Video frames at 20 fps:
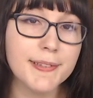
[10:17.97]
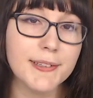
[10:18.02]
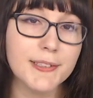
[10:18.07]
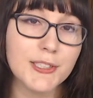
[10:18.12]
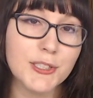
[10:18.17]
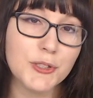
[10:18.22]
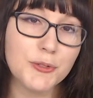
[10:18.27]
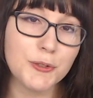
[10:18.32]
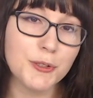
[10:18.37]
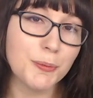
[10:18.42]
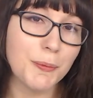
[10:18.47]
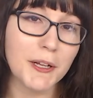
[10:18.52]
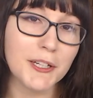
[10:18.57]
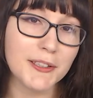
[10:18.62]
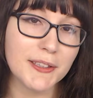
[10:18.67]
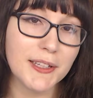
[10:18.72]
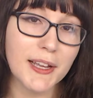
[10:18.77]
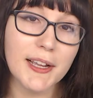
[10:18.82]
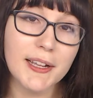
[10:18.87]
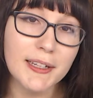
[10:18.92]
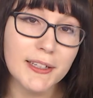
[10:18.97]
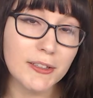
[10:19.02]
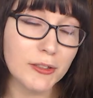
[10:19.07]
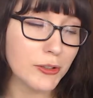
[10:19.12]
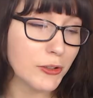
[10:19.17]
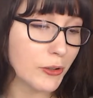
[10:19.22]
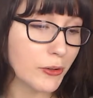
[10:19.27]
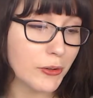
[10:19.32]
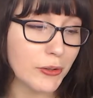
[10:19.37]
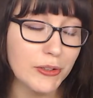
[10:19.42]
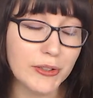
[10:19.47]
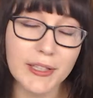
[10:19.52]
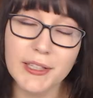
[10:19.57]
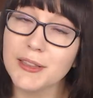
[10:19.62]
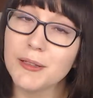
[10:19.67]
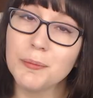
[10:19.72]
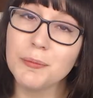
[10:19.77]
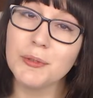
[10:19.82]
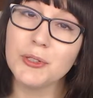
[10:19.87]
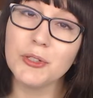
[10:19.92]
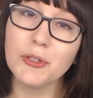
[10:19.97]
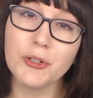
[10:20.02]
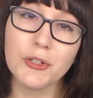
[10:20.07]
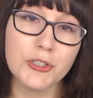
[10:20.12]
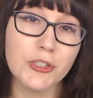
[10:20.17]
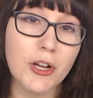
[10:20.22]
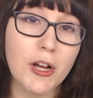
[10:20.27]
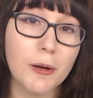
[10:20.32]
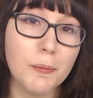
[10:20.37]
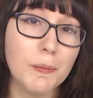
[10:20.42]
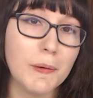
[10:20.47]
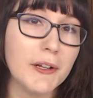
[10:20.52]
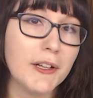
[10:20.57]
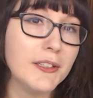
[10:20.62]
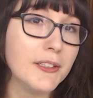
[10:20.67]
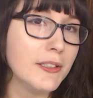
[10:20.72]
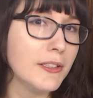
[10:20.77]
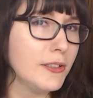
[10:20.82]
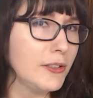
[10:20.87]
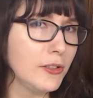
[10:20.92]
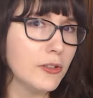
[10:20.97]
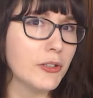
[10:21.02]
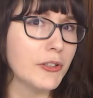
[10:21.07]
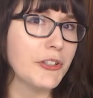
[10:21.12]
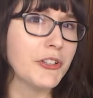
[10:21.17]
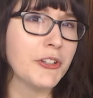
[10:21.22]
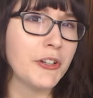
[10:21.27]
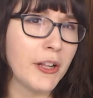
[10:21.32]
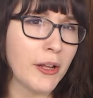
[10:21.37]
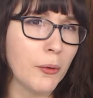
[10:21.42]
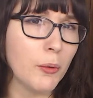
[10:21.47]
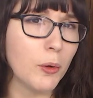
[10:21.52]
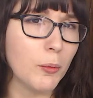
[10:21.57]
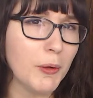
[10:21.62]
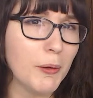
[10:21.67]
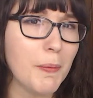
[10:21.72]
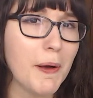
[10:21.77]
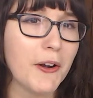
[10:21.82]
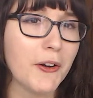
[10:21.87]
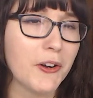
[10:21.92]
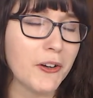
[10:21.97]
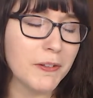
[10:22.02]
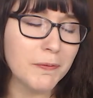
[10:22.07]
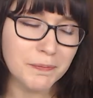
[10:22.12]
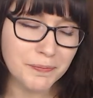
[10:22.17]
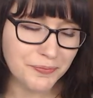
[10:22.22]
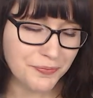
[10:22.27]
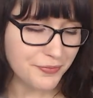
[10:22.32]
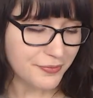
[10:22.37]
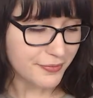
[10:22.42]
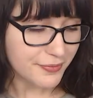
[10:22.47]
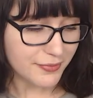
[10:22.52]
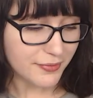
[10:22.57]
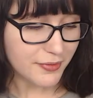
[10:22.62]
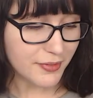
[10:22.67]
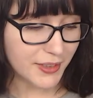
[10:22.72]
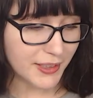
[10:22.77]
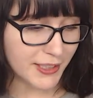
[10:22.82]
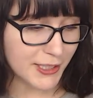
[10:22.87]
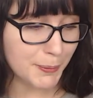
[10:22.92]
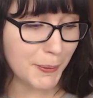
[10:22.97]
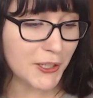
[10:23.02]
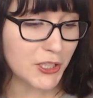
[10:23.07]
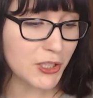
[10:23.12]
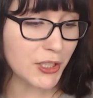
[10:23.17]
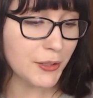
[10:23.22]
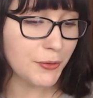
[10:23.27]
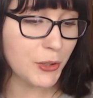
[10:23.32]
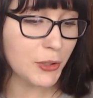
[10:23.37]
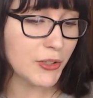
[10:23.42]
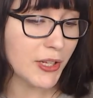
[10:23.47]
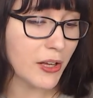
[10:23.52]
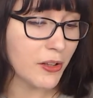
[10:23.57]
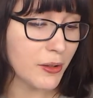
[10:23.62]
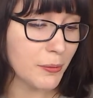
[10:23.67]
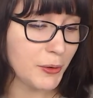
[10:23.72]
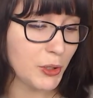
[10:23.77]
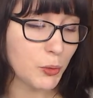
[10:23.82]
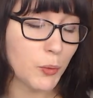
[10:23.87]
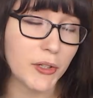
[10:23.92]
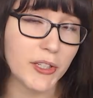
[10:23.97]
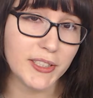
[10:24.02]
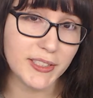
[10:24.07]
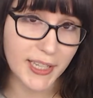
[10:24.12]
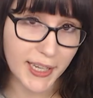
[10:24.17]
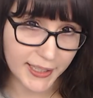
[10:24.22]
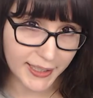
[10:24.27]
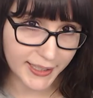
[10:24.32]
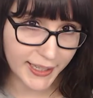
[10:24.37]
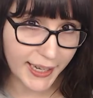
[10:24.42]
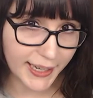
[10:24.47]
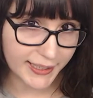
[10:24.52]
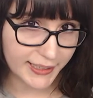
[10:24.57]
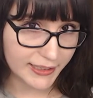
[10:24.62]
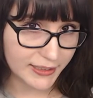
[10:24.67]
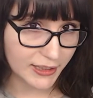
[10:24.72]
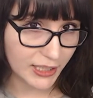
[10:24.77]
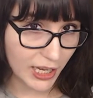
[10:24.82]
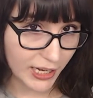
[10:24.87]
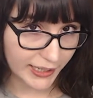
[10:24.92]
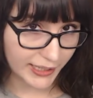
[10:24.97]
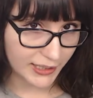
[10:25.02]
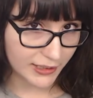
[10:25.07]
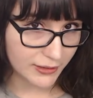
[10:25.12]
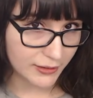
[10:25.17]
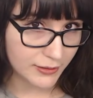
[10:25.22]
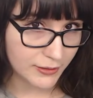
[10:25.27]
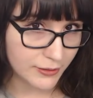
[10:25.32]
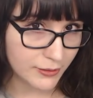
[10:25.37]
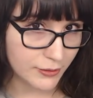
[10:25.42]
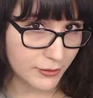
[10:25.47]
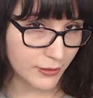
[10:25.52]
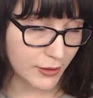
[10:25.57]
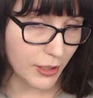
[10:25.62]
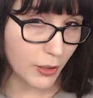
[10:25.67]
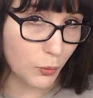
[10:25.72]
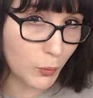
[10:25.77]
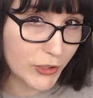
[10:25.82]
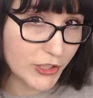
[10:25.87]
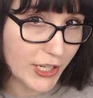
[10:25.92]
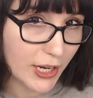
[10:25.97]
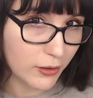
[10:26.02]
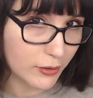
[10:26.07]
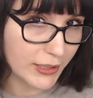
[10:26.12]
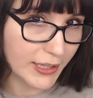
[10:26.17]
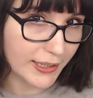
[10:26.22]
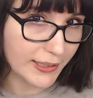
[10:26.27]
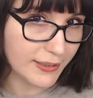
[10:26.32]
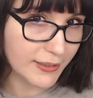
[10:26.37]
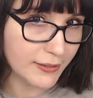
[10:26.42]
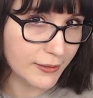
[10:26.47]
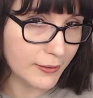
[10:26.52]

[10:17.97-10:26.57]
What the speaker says: Just respect the guy or girl and let them do their job, and your internet will be better. Especially if you tell them you want a dedicated line. And which outlet.